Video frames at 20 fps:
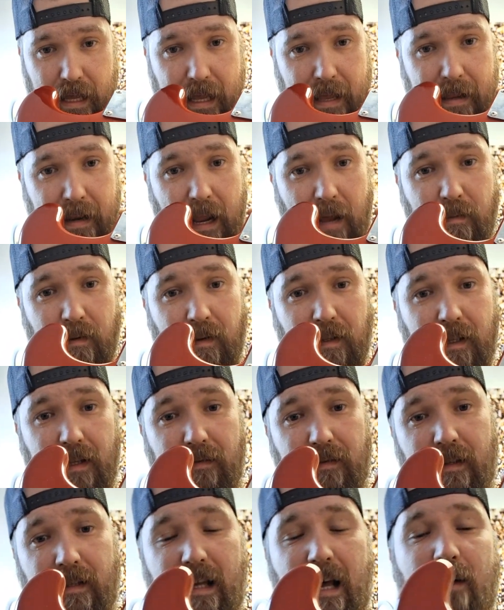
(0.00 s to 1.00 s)
And I
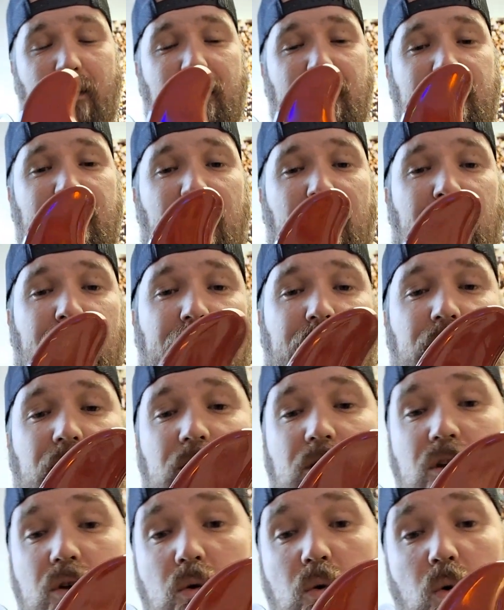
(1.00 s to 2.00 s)
believe that was done.
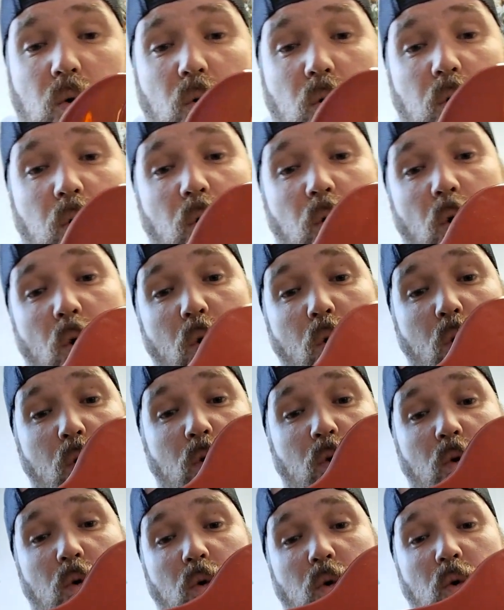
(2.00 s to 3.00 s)

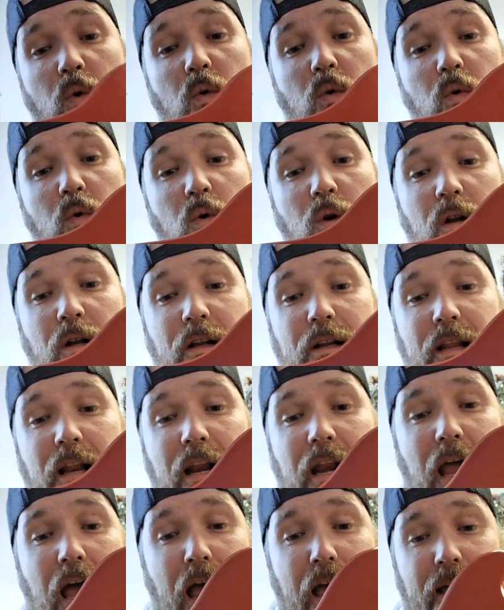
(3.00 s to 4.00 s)
Look at
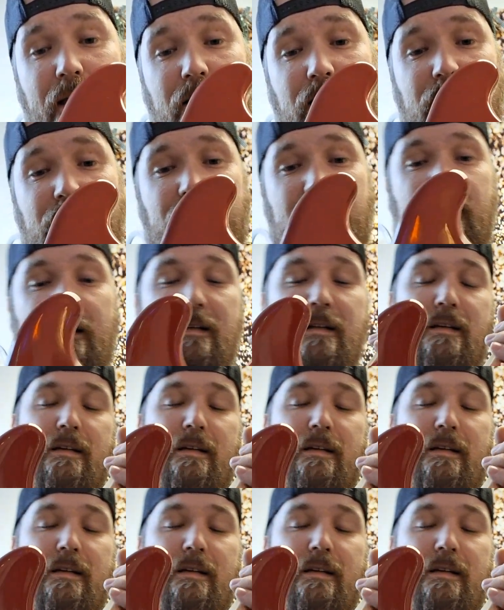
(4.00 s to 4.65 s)
the lights.